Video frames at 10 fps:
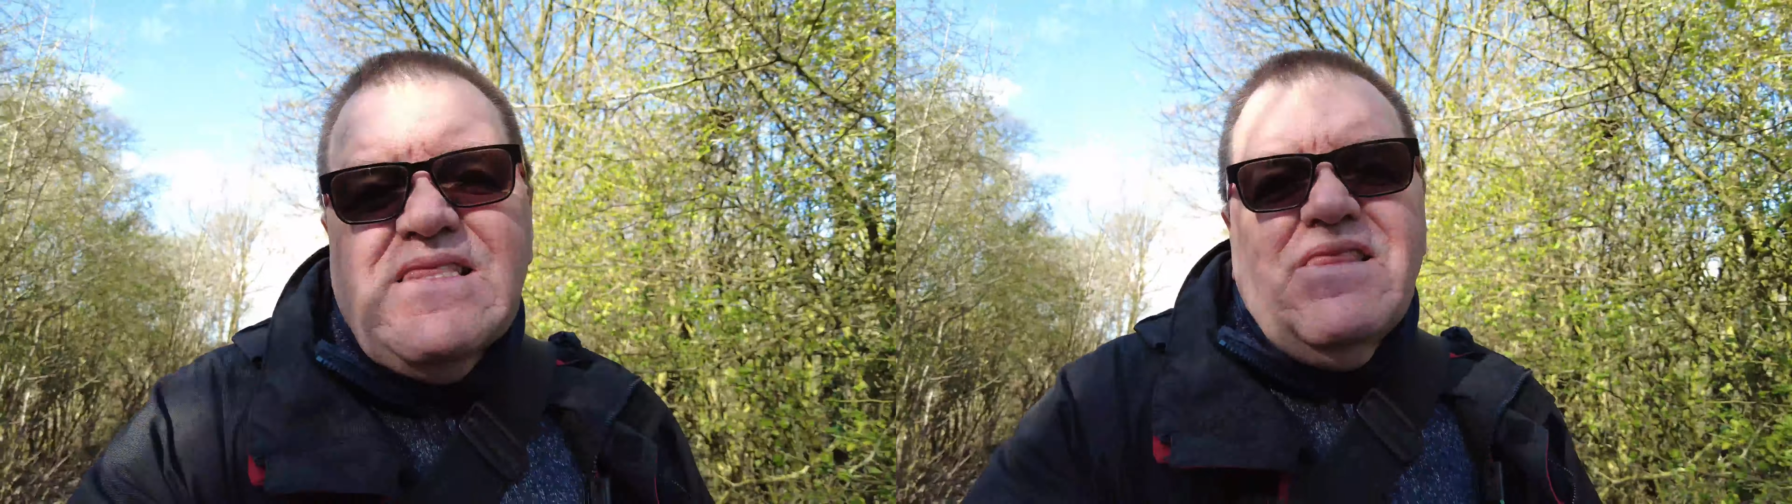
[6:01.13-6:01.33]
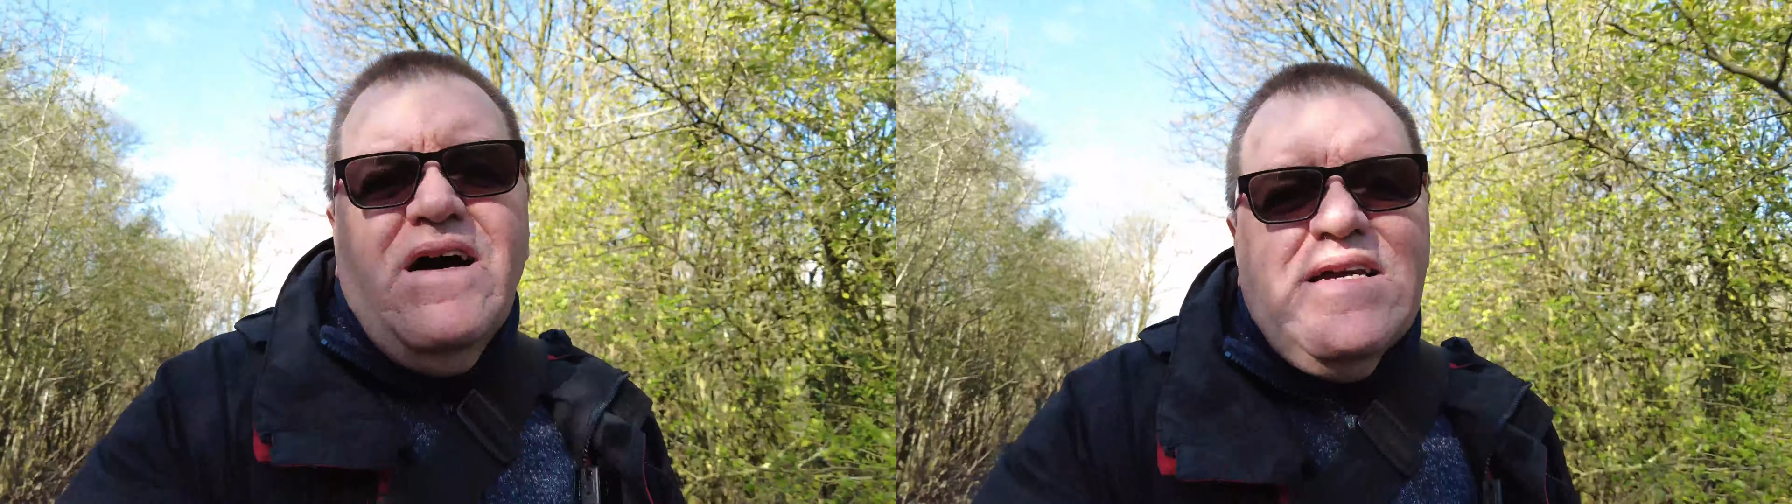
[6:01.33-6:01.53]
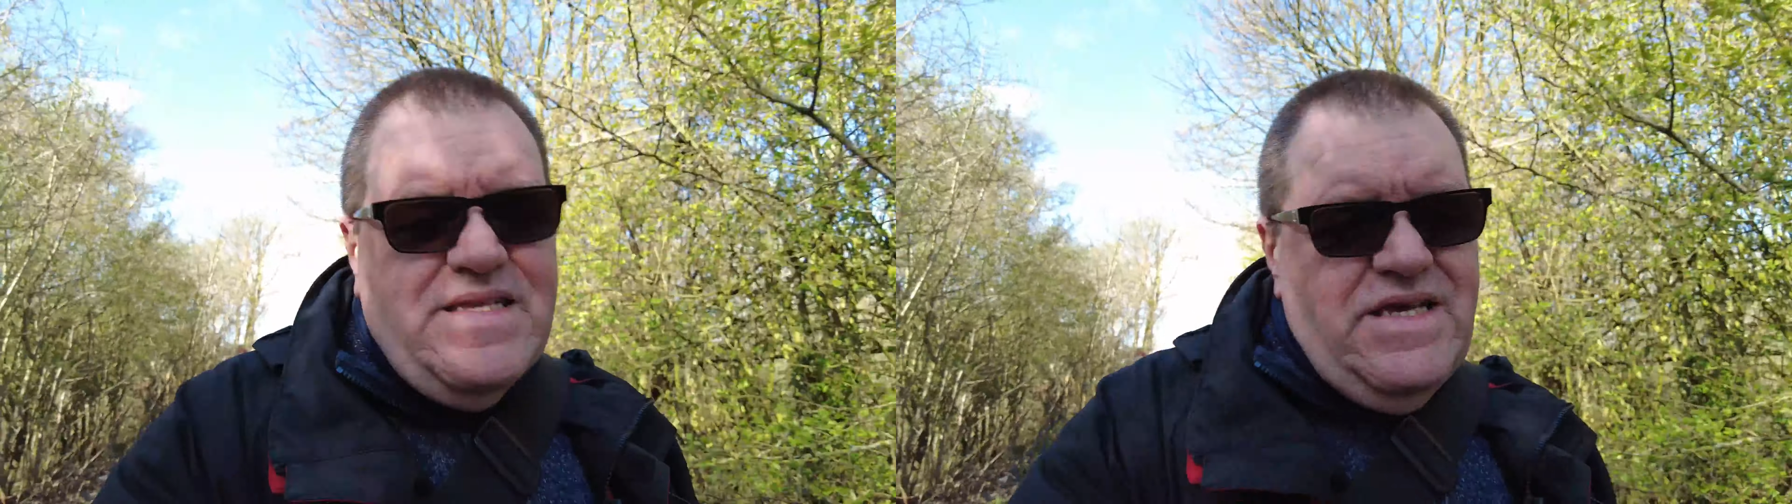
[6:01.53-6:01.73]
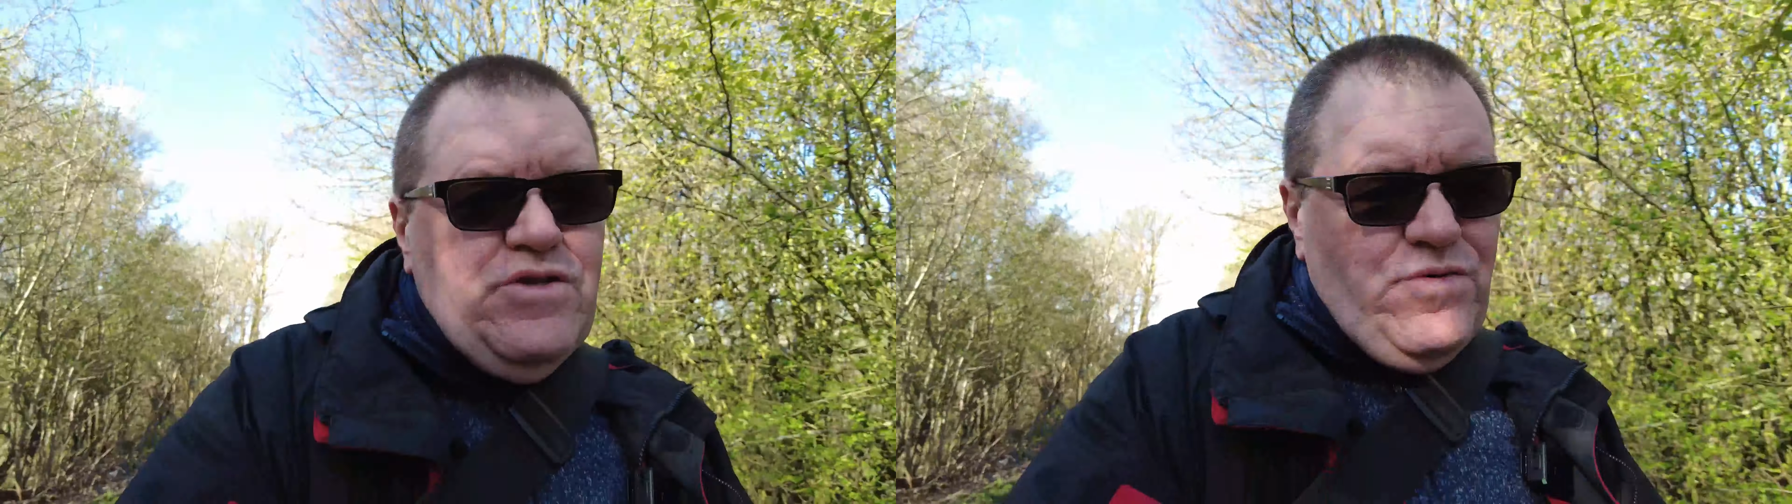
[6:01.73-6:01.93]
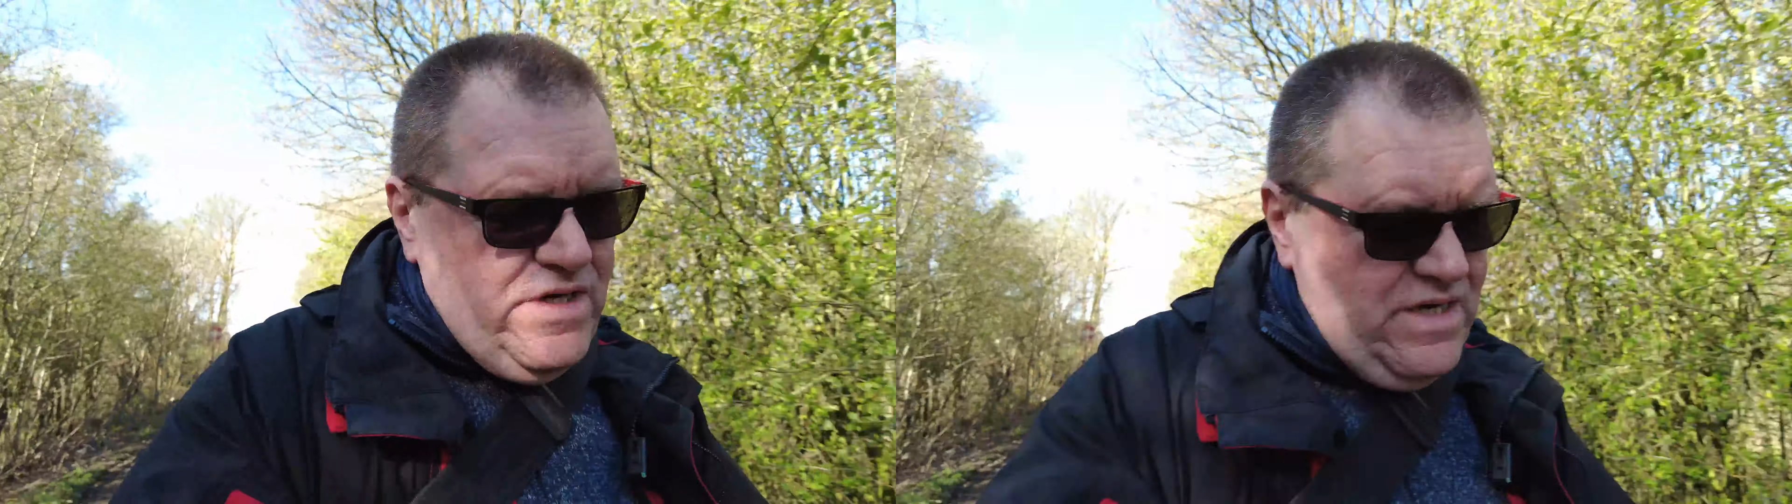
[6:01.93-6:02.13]
light
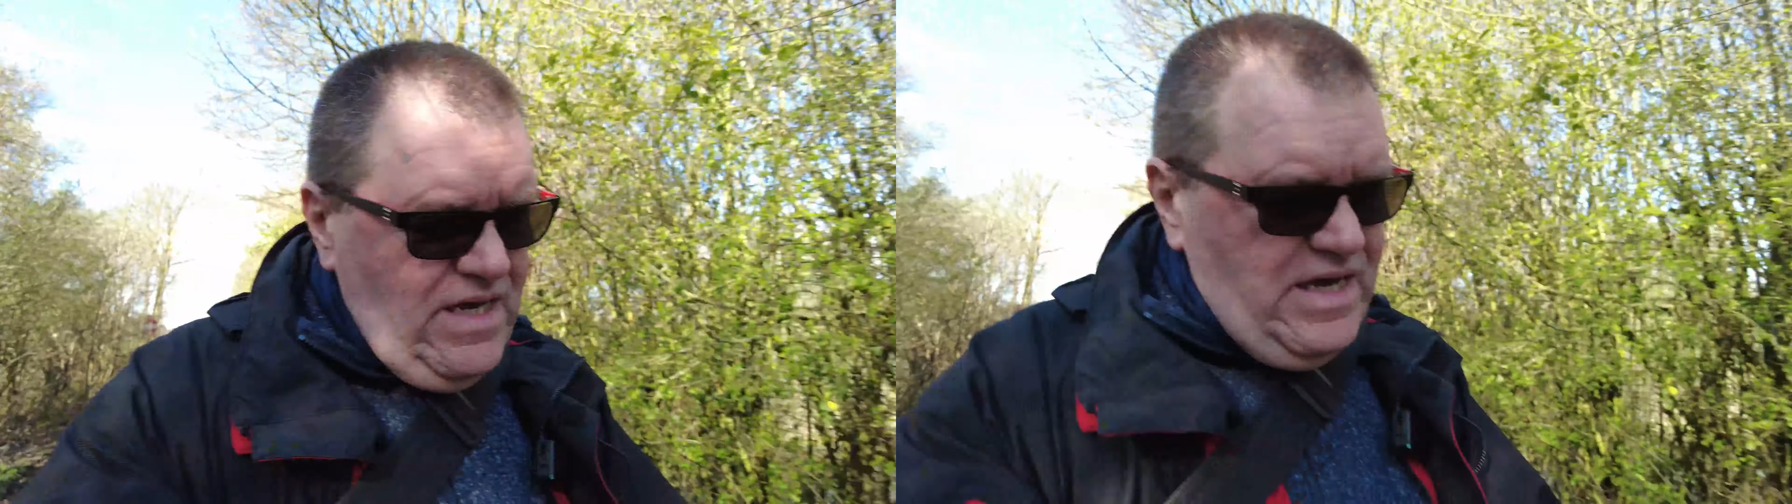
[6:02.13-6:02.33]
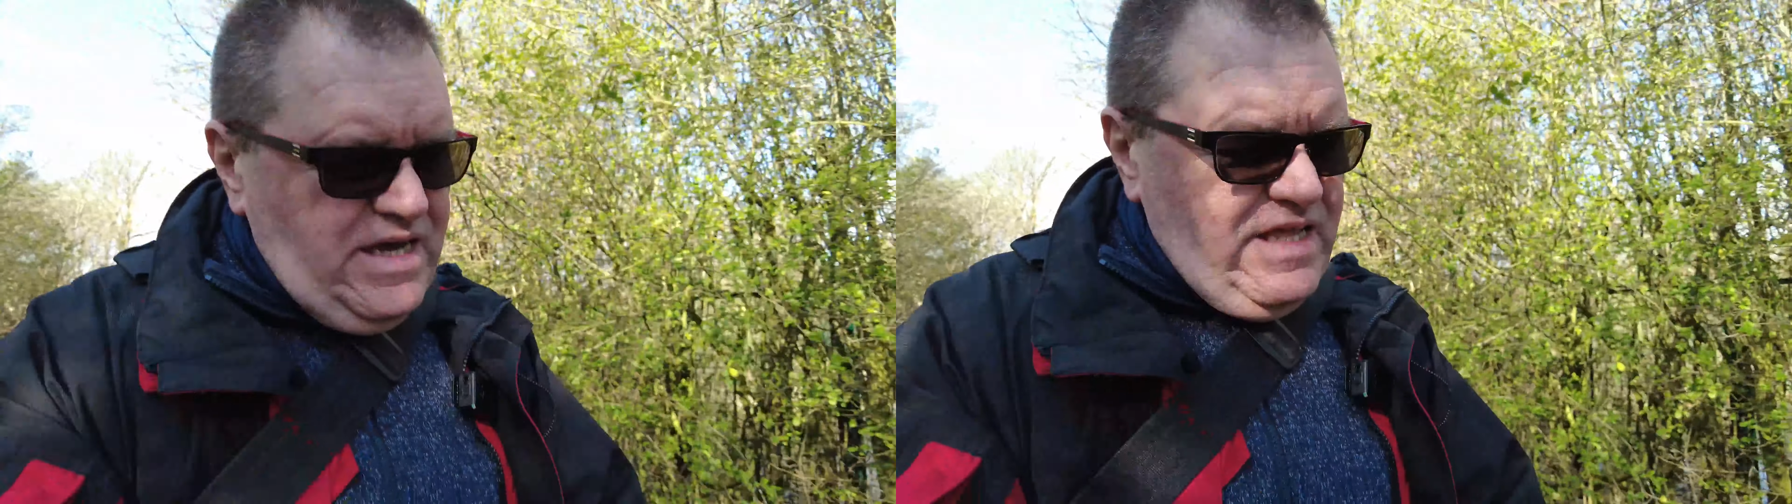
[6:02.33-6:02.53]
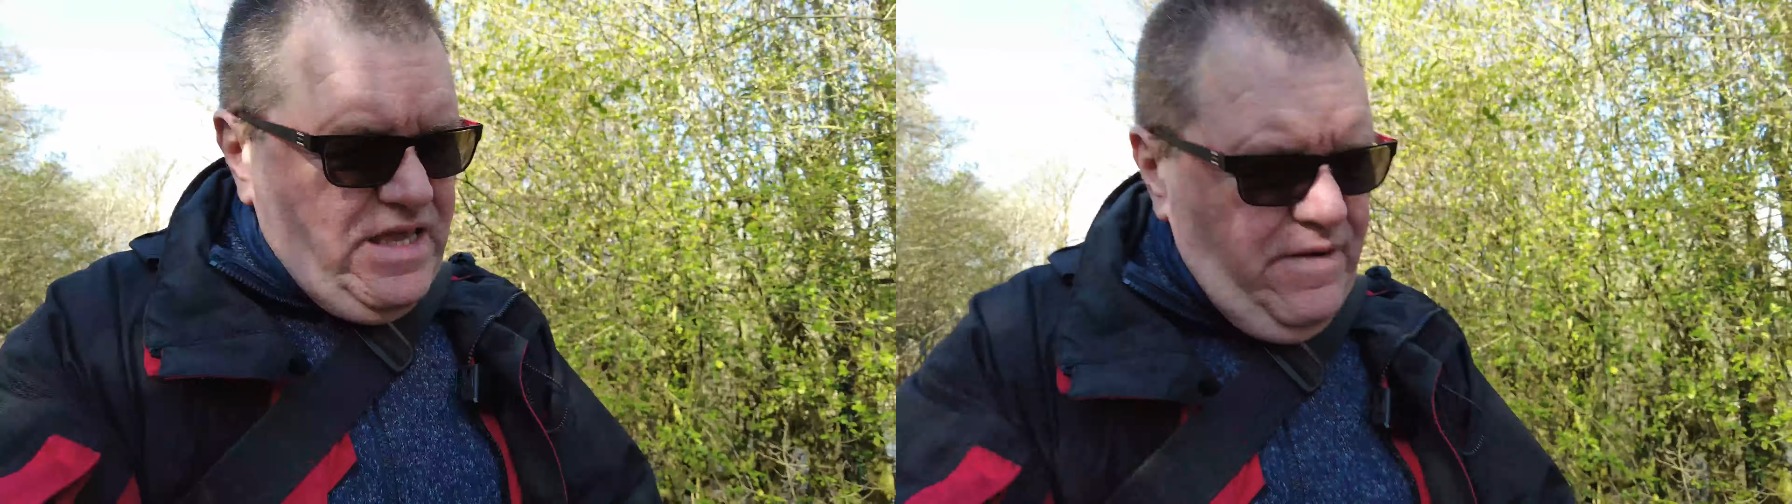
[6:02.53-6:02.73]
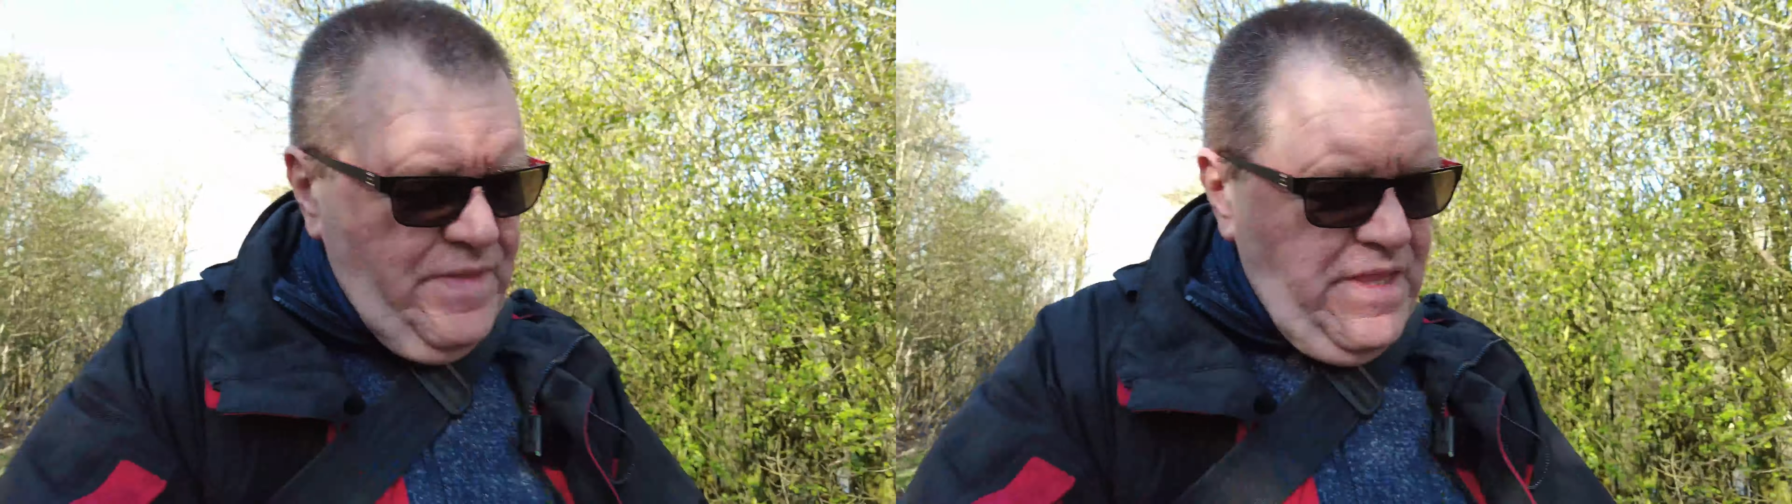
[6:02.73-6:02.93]
into a scene.